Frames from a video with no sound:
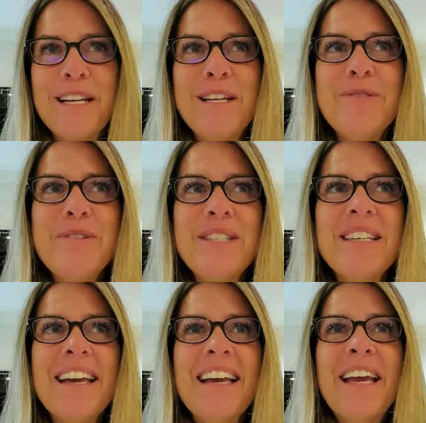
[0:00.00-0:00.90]
And it
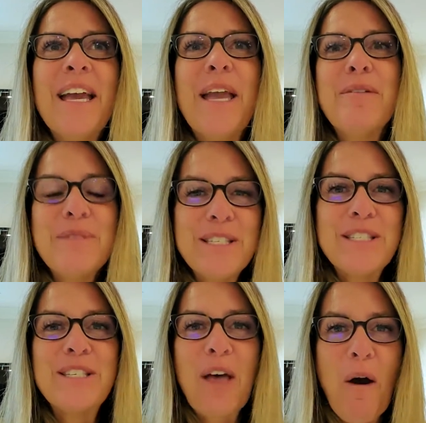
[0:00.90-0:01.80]
was
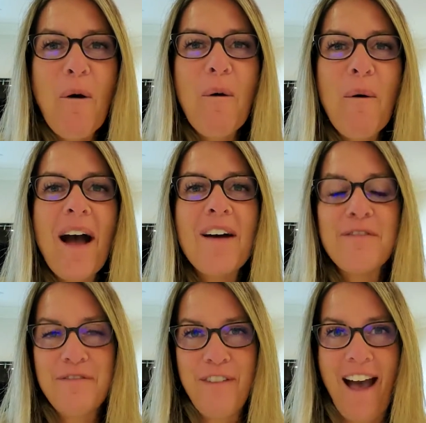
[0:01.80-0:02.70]
so
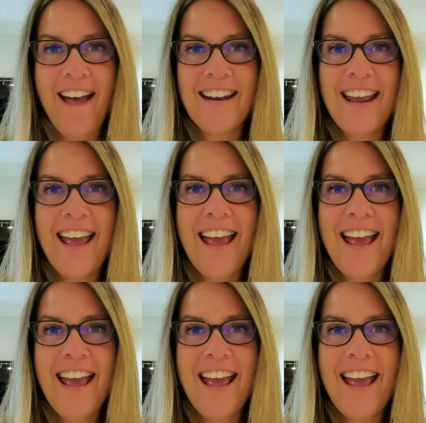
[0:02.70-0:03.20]
fun.